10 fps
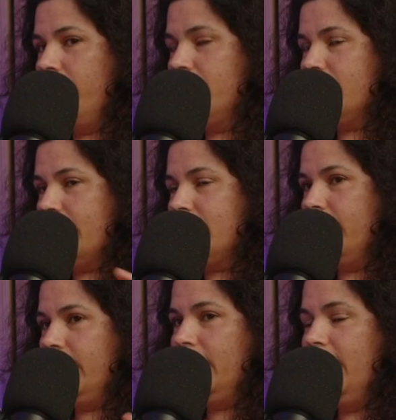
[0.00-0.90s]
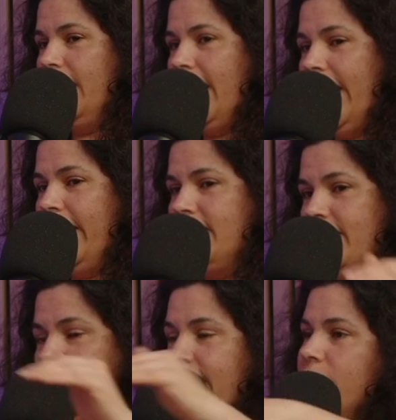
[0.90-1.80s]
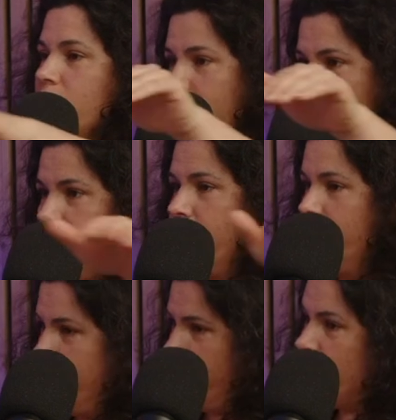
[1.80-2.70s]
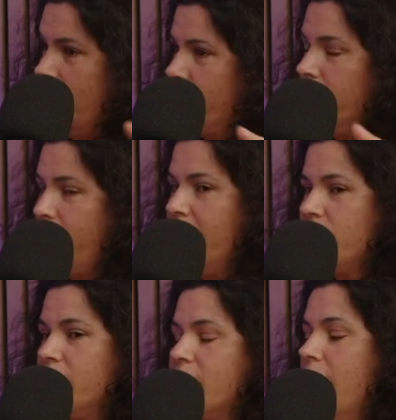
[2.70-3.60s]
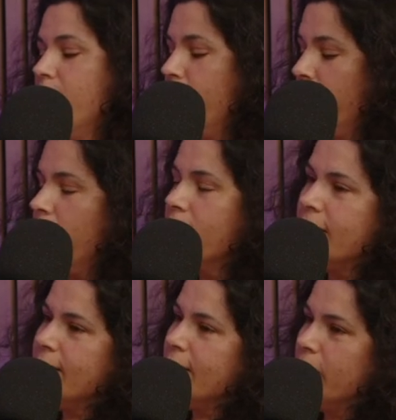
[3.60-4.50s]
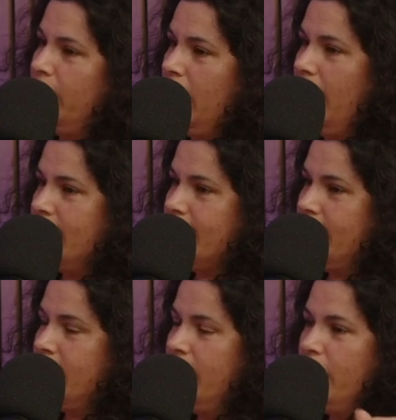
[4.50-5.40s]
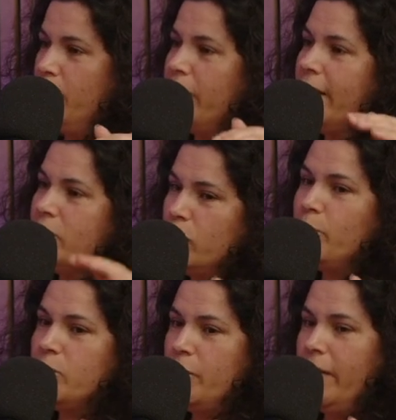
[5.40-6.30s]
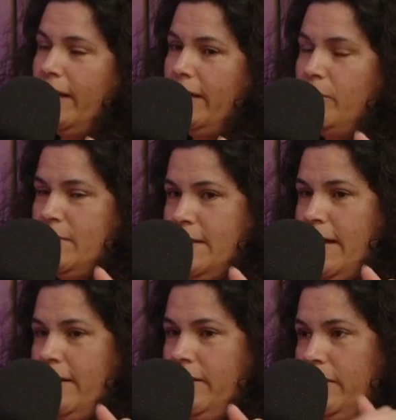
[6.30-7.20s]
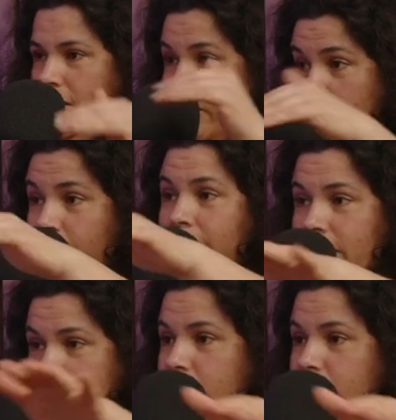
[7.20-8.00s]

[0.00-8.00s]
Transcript: setting, and they needed to go into the rooms and check on the patients. But because the system alerted, what they'd stopped doing was then going into